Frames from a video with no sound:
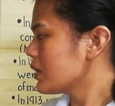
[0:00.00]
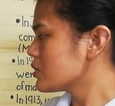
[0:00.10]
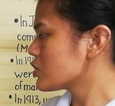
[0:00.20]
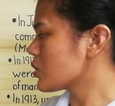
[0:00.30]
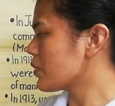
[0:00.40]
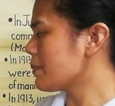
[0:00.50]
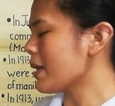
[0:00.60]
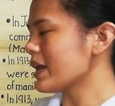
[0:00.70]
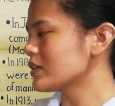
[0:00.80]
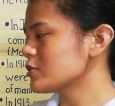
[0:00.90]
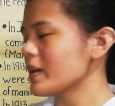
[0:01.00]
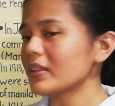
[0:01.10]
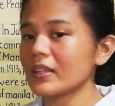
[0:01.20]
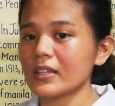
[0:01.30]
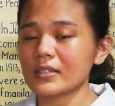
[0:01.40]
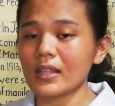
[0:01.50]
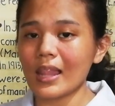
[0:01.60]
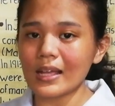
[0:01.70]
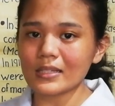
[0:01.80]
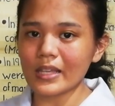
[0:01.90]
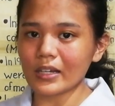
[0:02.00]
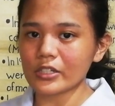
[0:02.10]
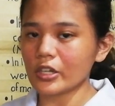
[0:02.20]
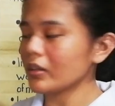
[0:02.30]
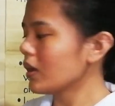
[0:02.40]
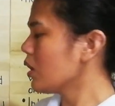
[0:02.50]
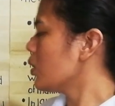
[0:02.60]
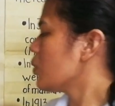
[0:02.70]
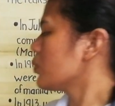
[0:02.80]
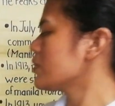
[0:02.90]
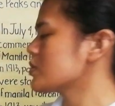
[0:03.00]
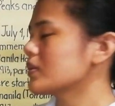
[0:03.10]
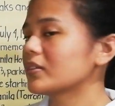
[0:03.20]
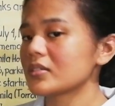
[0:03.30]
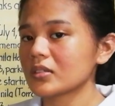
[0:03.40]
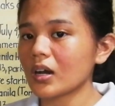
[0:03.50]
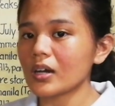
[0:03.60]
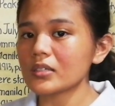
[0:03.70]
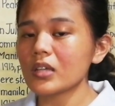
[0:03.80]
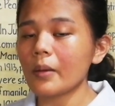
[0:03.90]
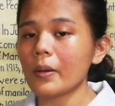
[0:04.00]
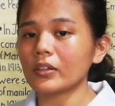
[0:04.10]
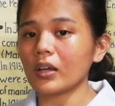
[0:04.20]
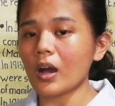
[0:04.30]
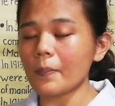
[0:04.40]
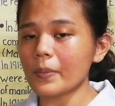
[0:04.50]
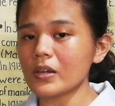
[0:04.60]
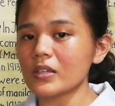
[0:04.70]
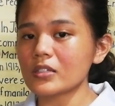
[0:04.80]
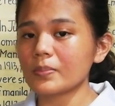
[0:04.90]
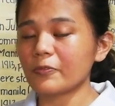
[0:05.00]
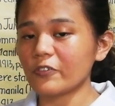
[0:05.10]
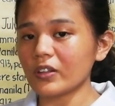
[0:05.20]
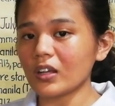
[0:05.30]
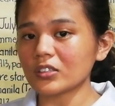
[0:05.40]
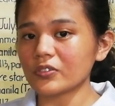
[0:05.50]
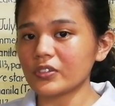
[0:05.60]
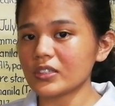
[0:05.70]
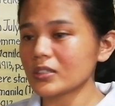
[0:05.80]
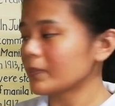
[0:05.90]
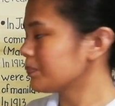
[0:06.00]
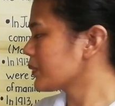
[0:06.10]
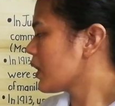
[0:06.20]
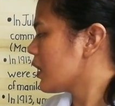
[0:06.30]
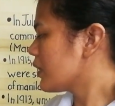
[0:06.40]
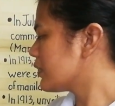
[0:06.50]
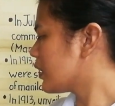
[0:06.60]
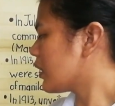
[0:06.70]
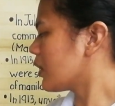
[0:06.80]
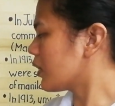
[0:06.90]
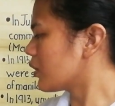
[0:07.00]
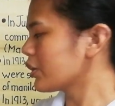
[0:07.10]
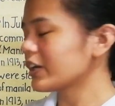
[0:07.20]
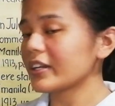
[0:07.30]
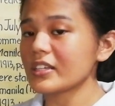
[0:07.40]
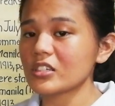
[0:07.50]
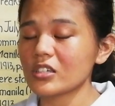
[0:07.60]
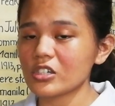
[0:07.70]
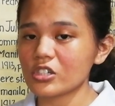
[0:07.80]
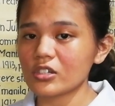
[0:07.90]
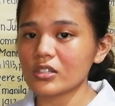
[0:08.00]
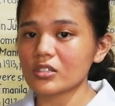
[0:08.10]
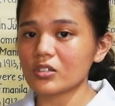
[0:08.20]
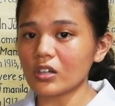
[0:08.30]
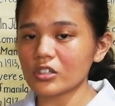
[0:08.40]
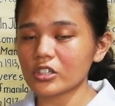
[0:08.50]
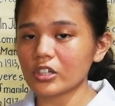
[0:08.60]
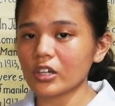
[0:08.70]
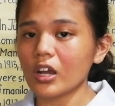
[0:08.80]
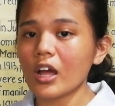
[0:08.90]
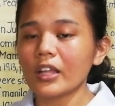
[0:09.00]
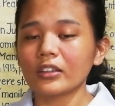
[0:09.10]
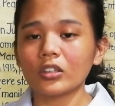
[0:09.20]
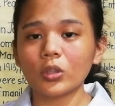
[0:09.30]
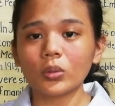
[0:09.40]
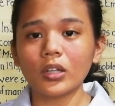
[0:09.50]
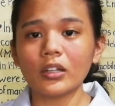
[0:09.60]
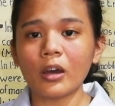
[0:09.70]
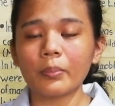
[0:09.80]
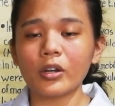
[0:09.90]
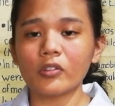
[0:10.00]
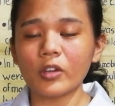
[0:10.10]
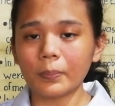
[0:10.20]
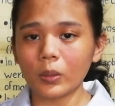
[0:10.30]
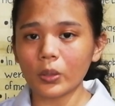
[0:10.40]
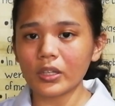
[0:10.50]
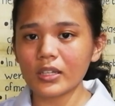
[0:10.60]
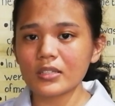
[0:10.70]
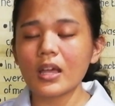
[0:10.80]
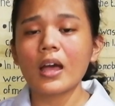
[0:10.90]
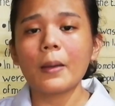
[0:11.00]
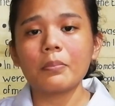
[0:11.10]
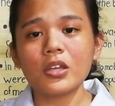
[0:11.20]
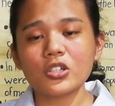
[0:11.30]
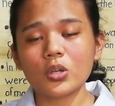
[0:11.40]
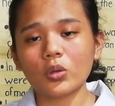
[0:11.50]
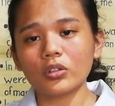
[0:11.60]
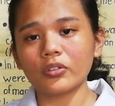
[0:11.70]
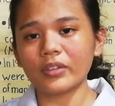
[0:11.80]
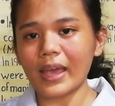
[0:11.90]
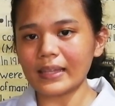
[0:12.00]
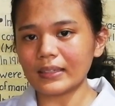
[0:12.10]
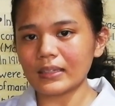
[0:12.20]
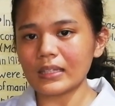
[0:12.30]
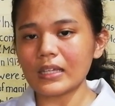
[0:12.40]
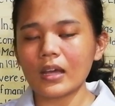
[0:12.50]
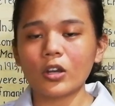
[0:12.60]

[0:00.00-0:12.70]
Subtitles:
So the management is the last section, which will discuss about the company's philosophies, the organizational structure, the total number of employees, major owner of the entity,